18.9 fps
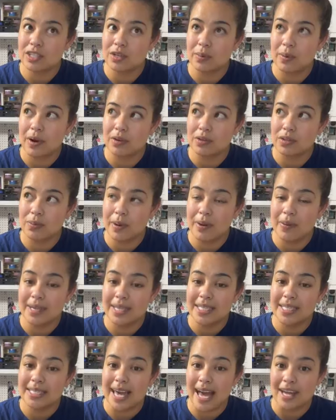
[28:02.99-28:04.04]
is tomorrow?
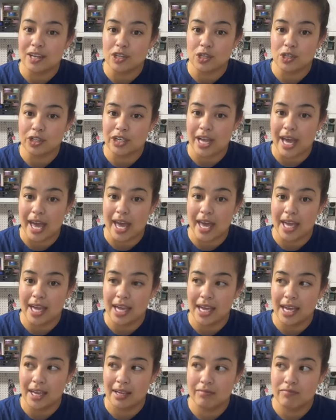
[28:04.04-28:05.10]
Tomorrow is
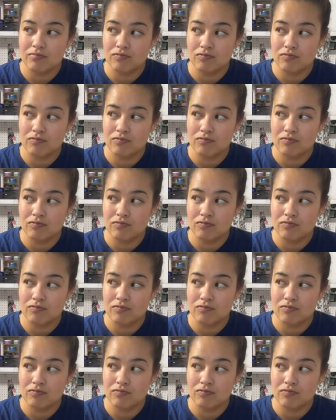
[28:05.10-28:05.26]
Saturday.